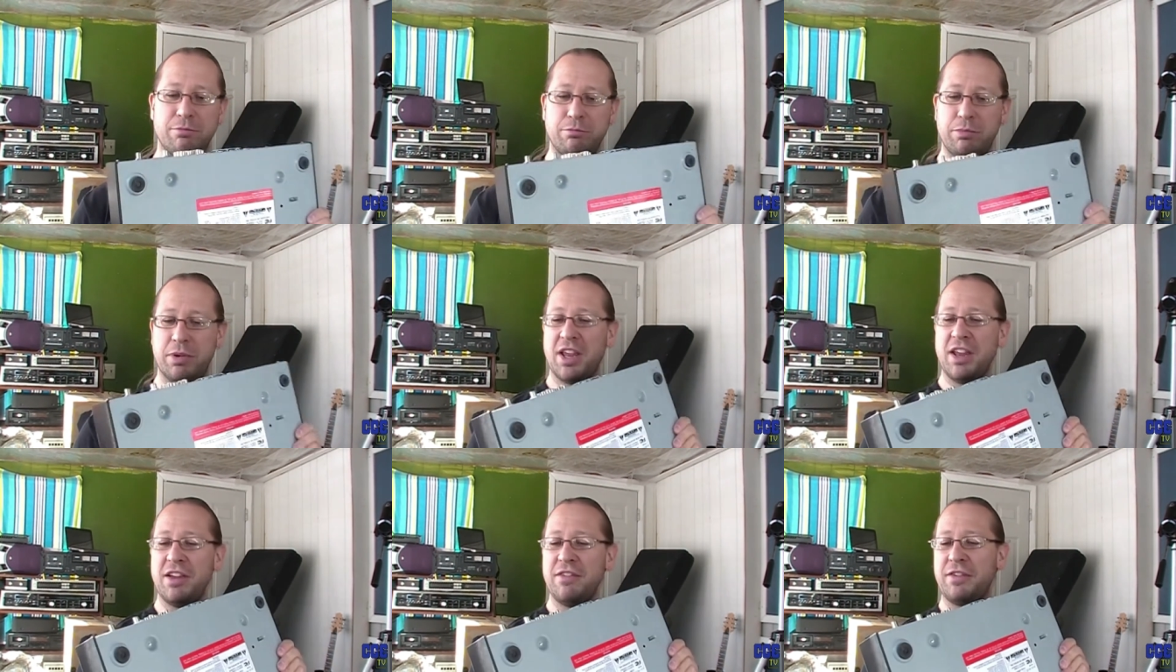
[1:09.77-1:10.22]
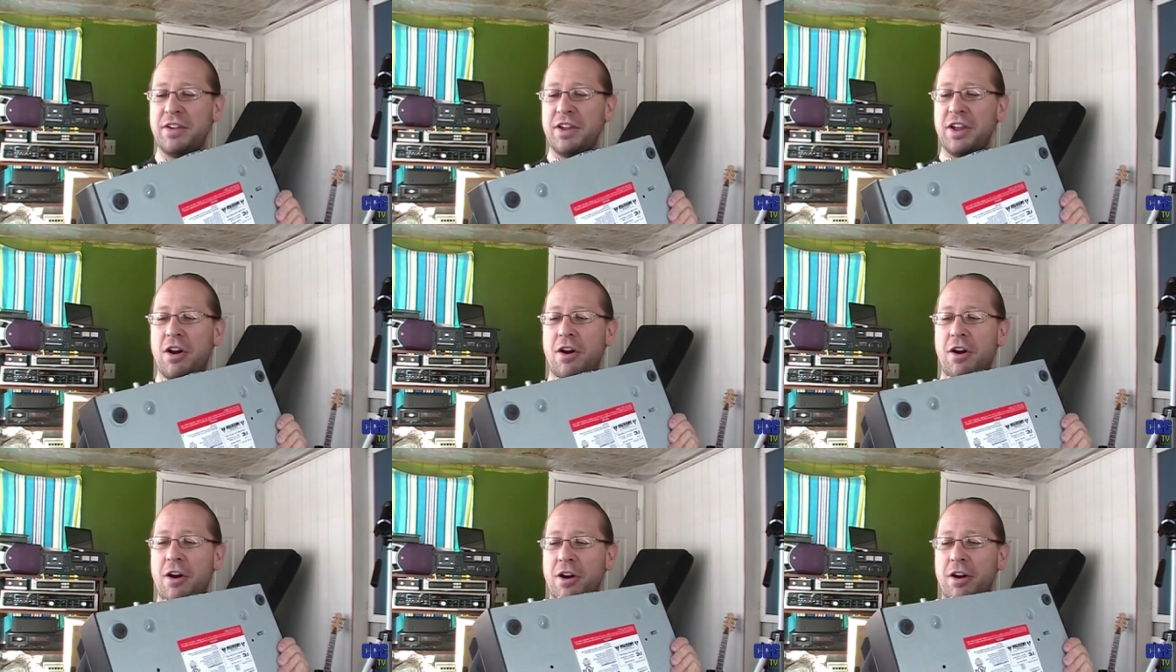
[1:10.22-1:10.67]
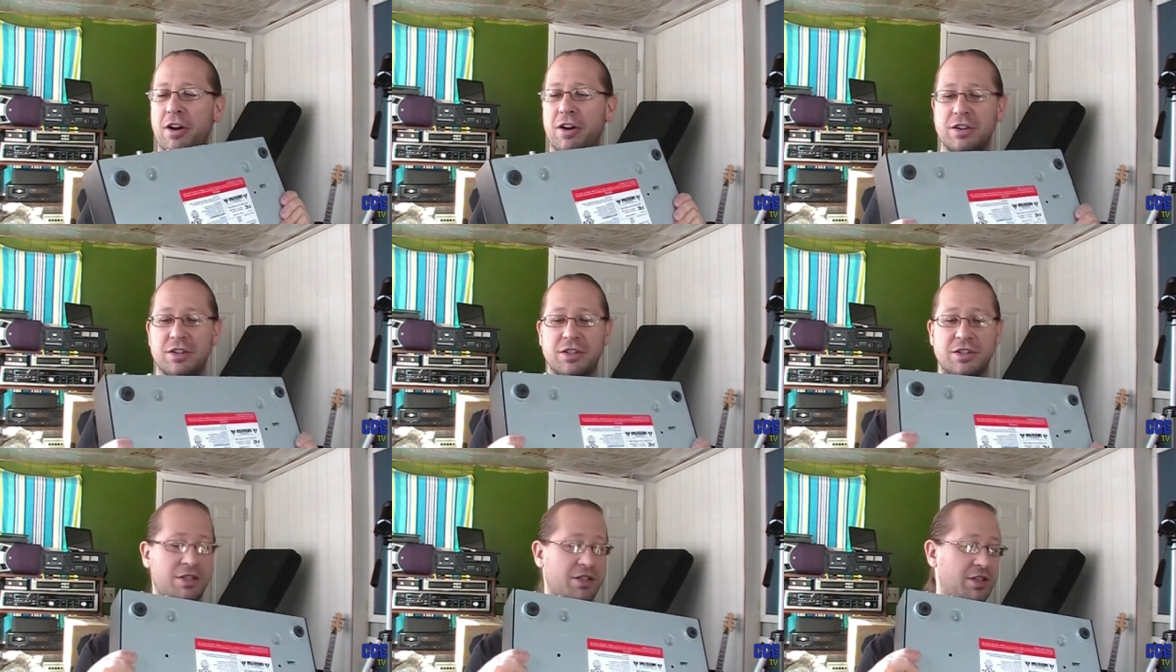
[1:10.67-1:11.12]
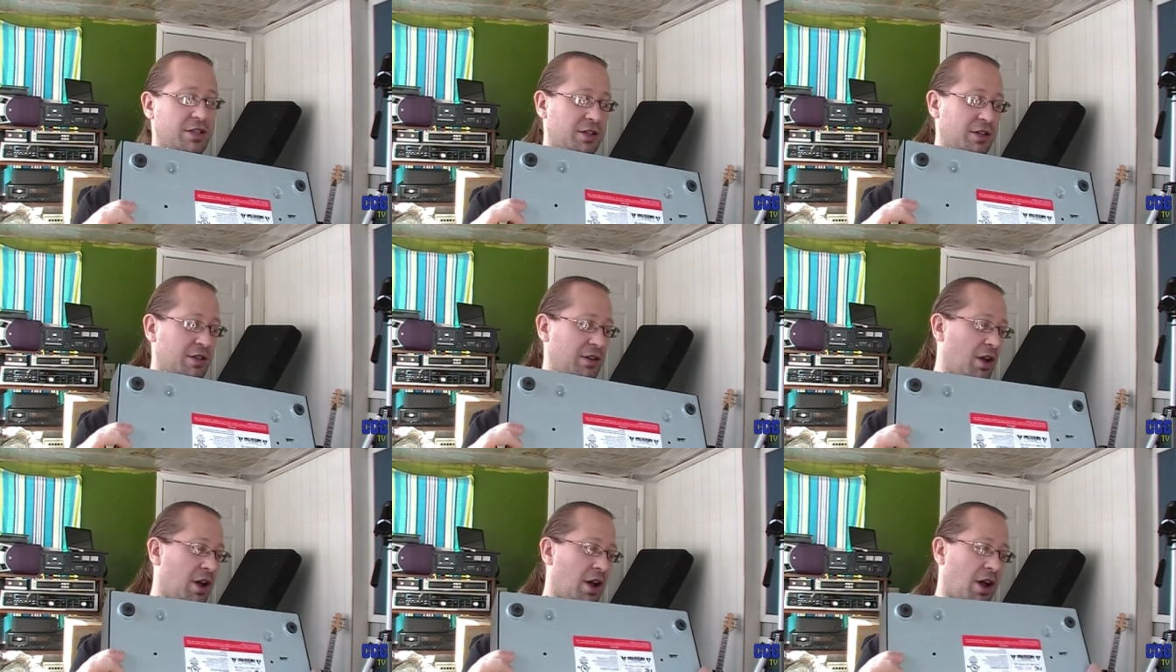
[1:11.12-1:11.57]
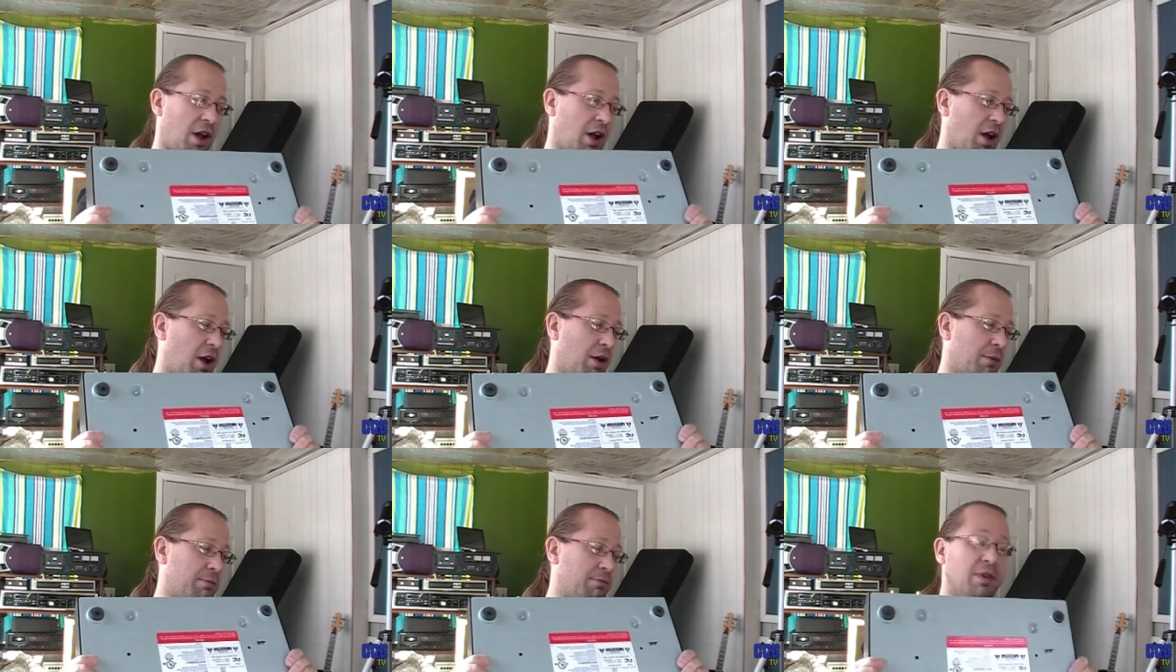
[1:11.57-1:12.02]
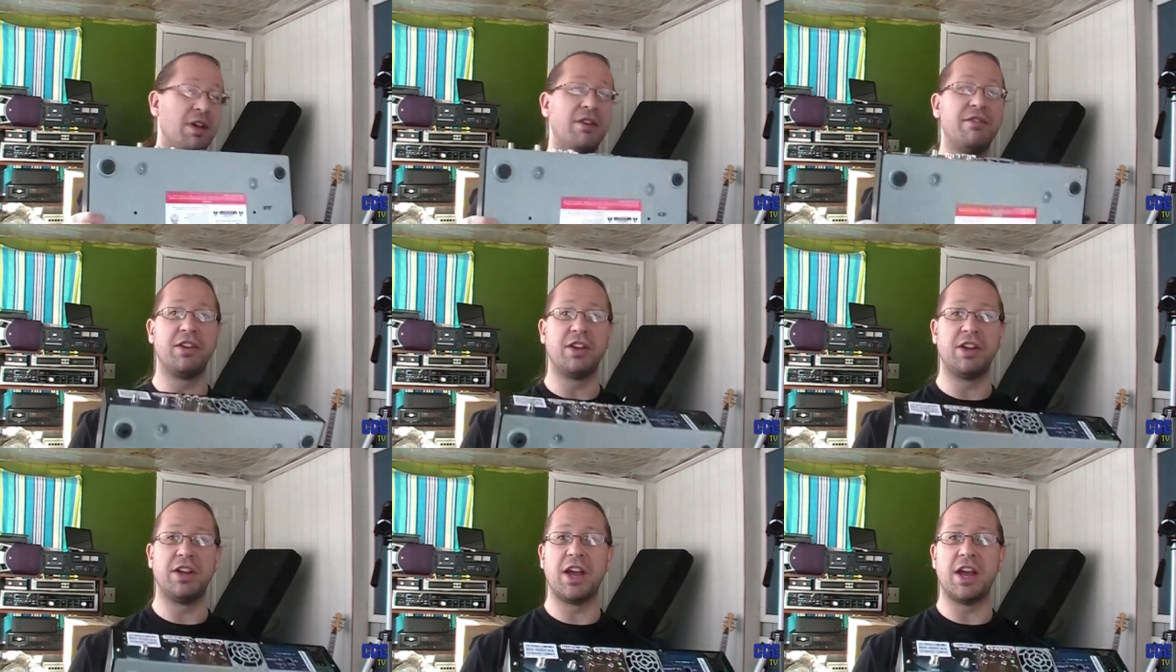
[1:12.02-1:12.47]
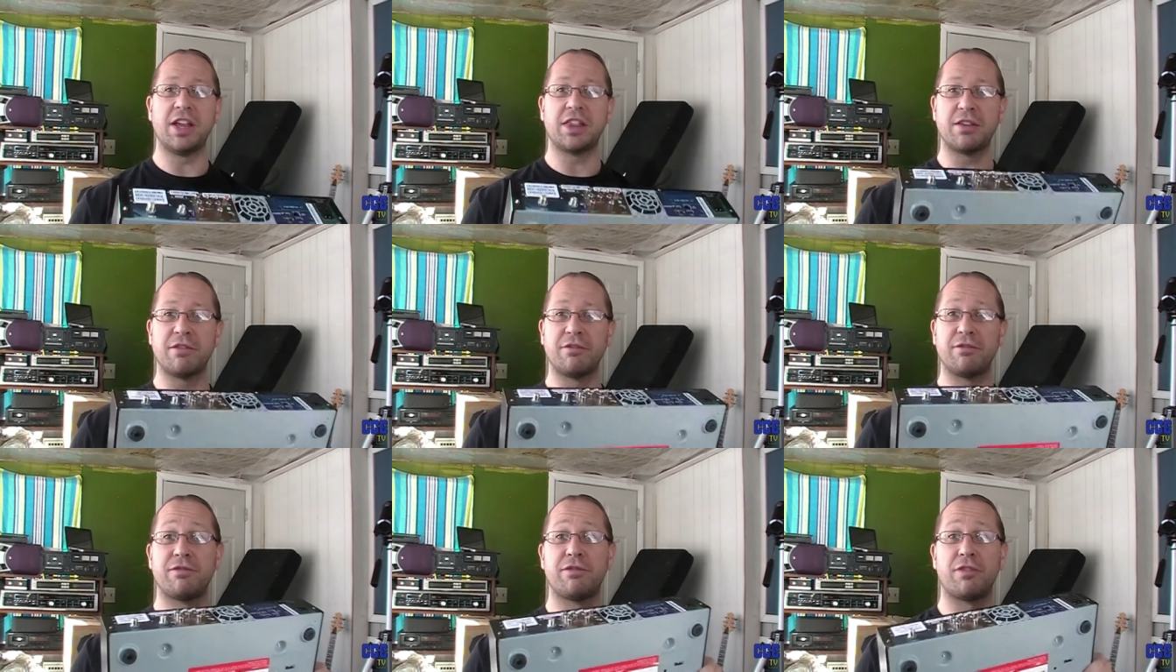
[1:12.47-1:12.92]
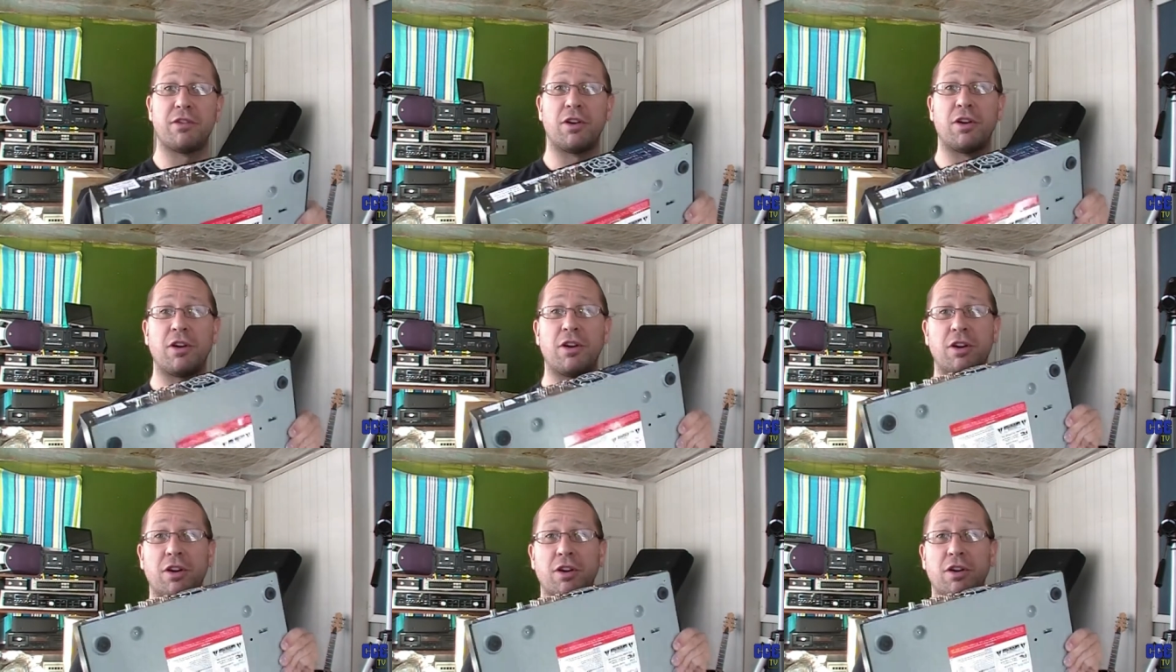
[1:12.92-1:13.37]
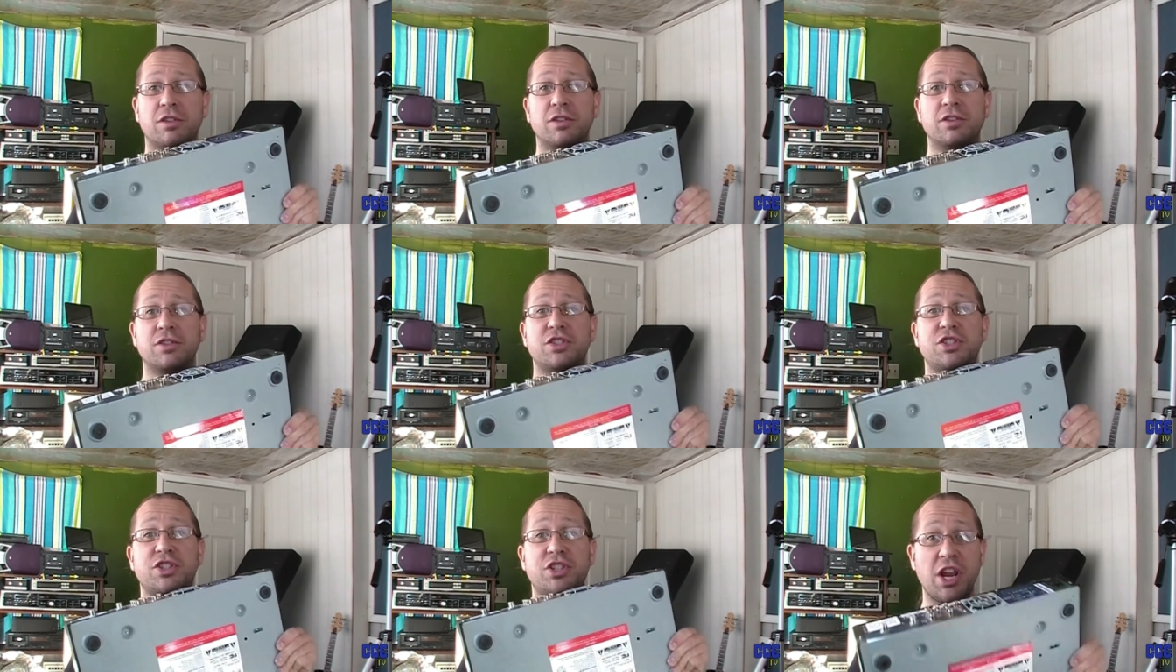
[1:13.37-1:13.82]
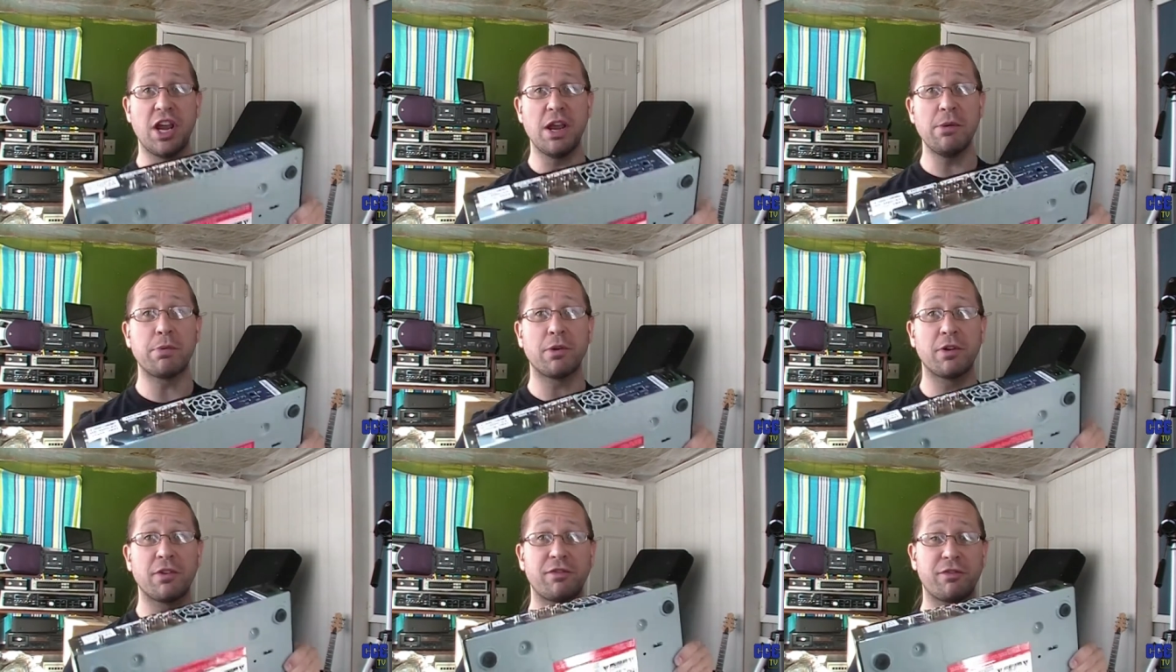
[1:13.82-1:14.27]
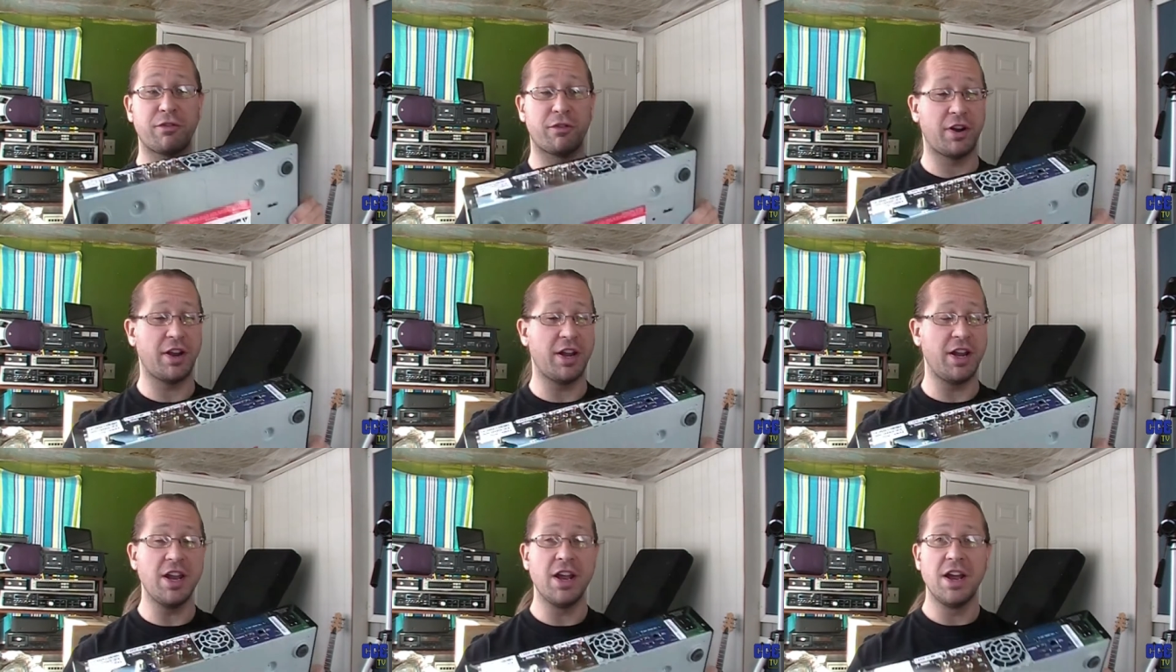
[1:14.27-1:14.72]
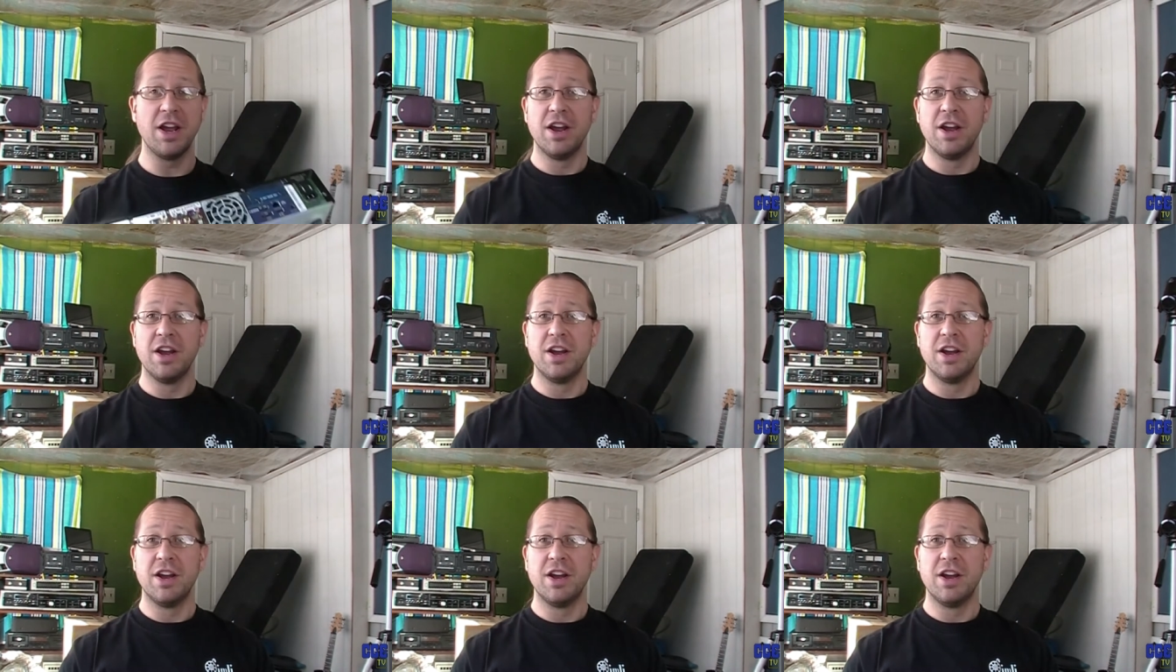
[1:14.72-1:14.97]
PVRs um, if you can get them for cheap or free,